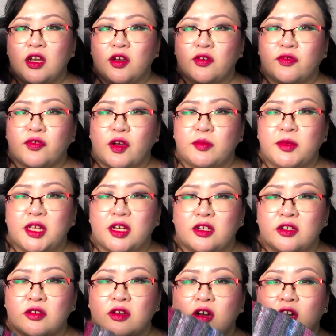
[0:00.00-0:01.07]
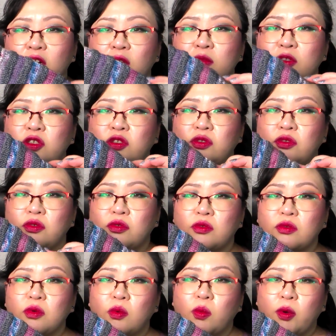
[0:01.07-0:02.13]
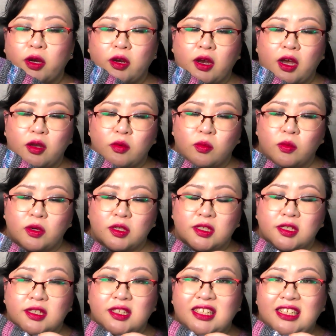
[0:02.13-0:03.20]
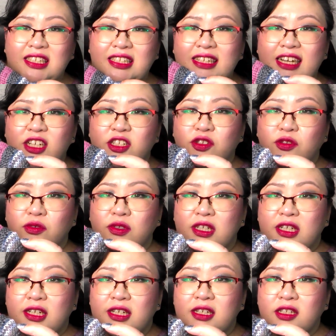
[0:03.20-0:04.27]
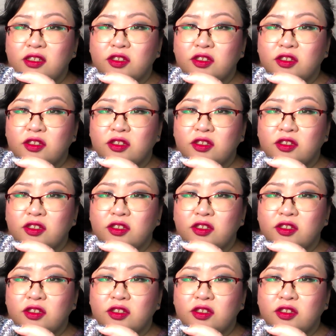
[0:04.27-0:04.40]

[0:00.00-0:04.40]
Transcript: from the underarm to where I was yesterday.